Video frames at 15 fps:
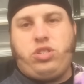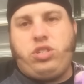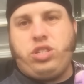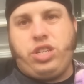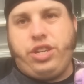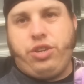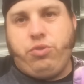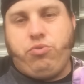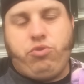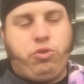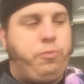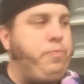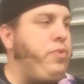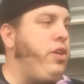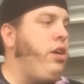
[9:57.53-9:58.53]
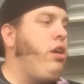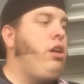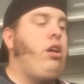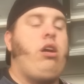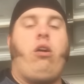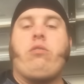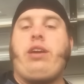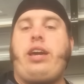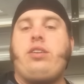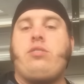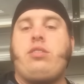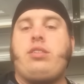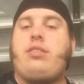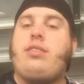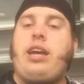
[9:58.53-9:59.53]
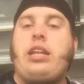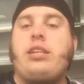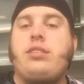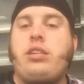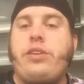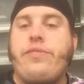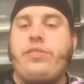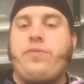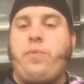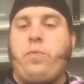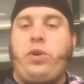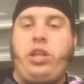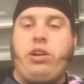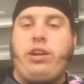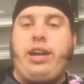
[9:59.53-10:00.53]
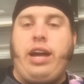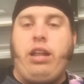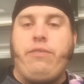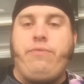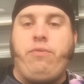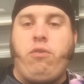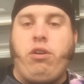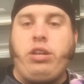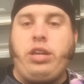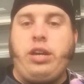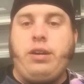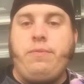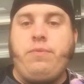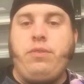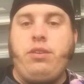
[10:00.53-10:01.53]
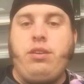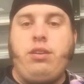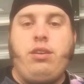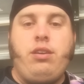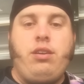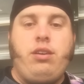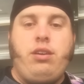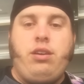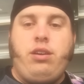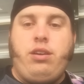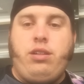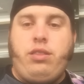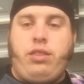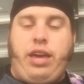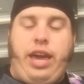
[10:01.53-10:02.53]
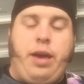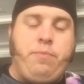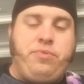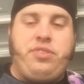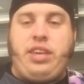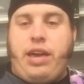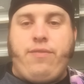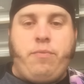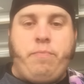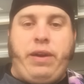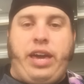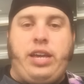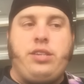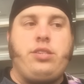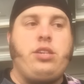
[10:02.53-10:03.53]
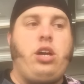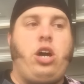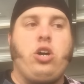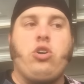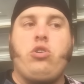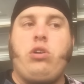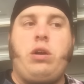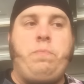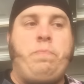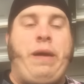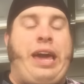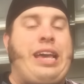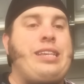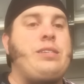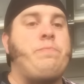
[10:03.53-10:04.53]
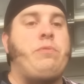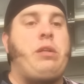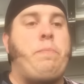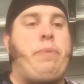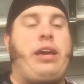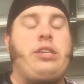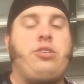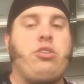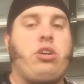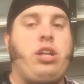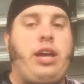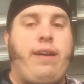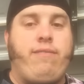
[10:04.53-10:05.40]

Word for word: to get used to. Okay, so this is Eddie Stephens from Whittier, California. The M7 bass, a good bass, but a bass you're going to